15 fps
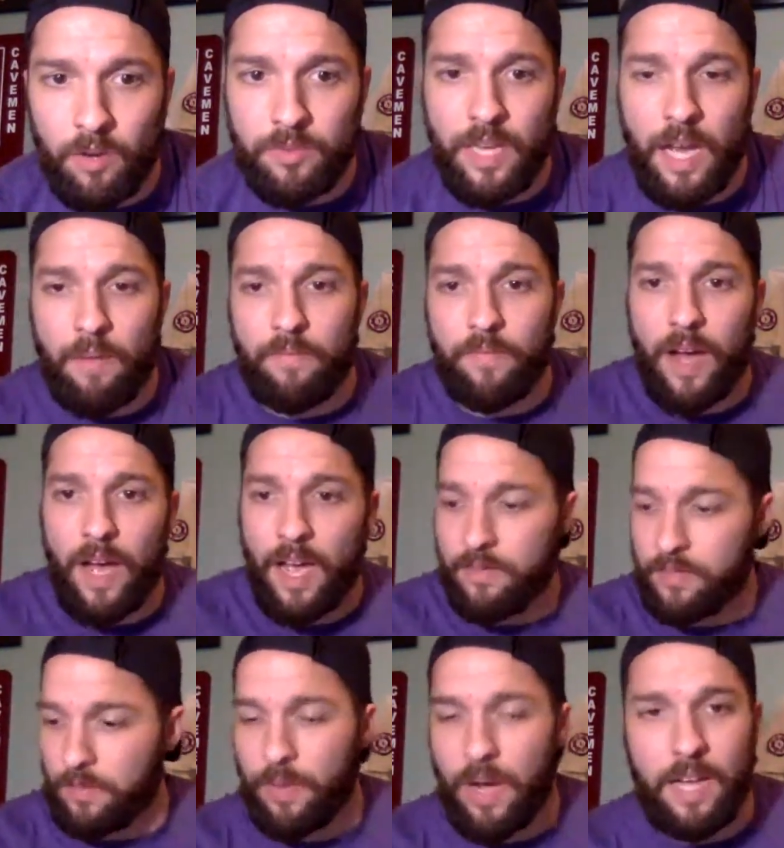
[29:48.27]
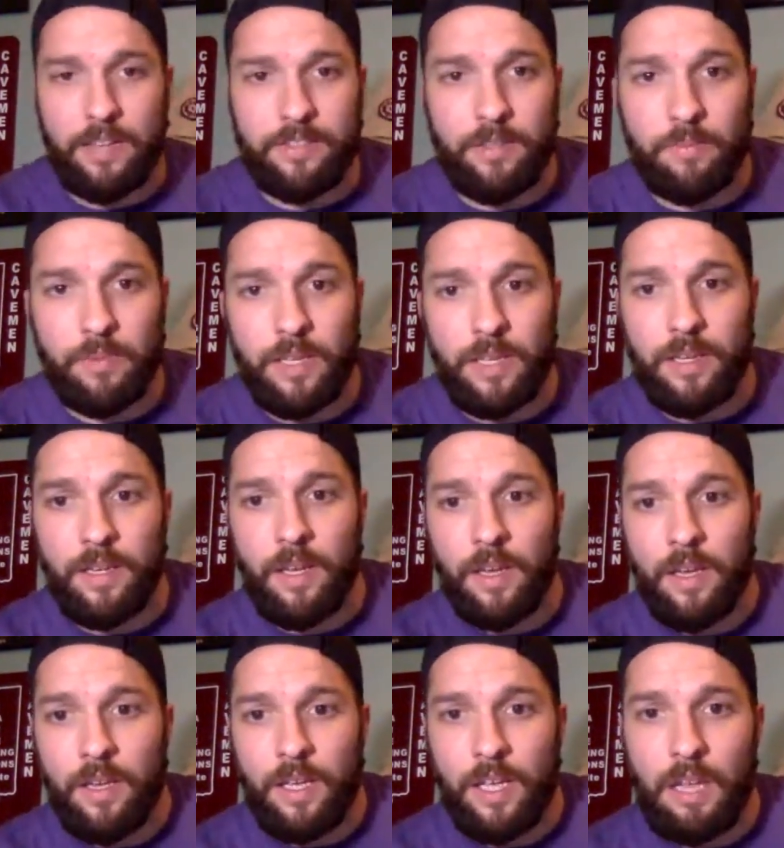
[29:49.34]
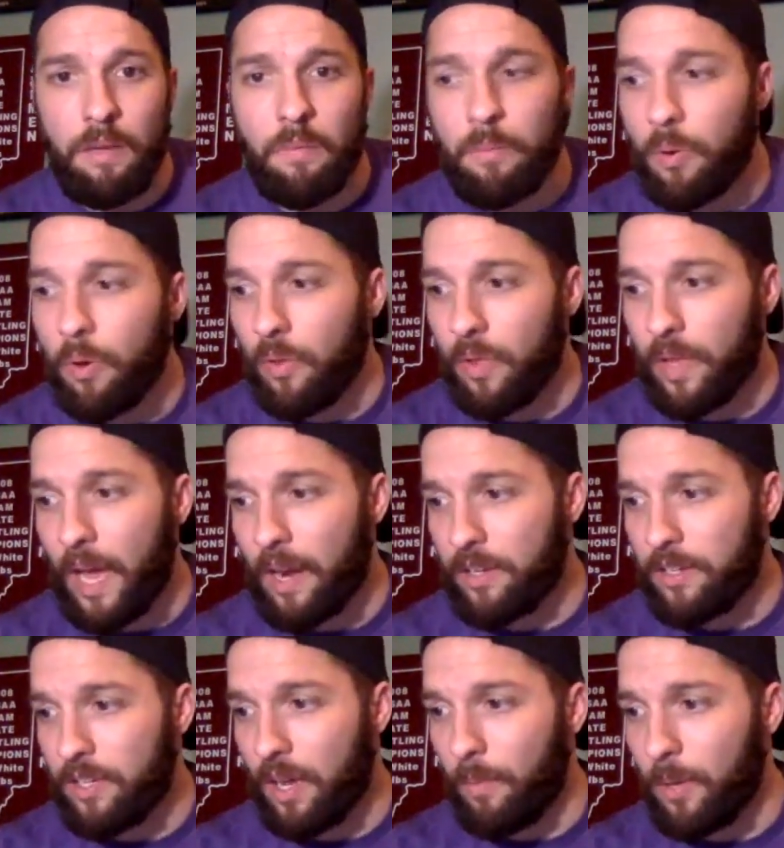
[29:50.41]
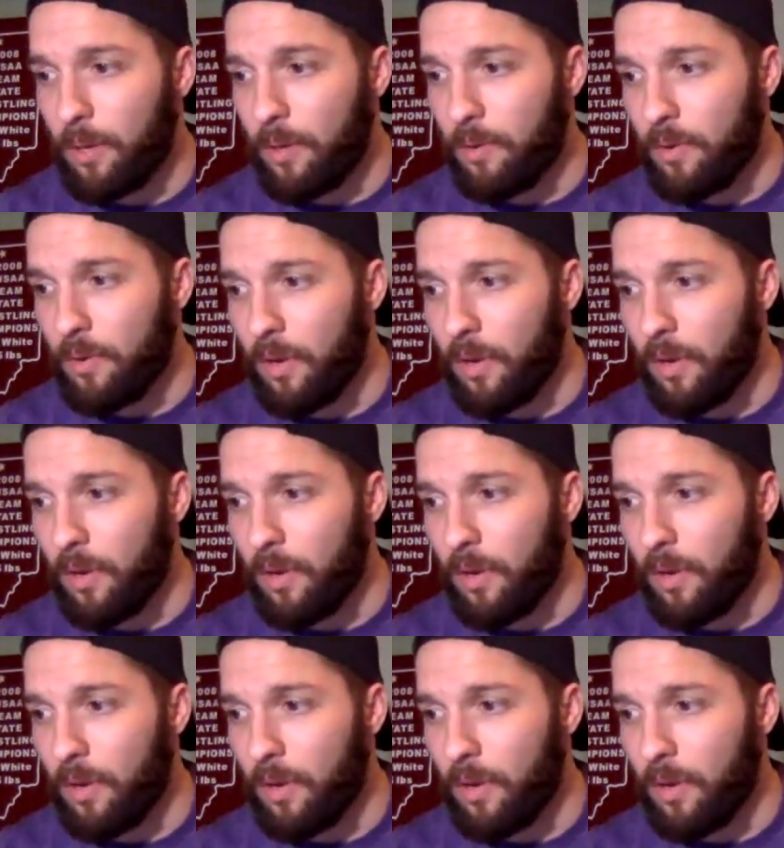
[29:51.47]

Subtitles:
top fives and possibly even pulling out a W.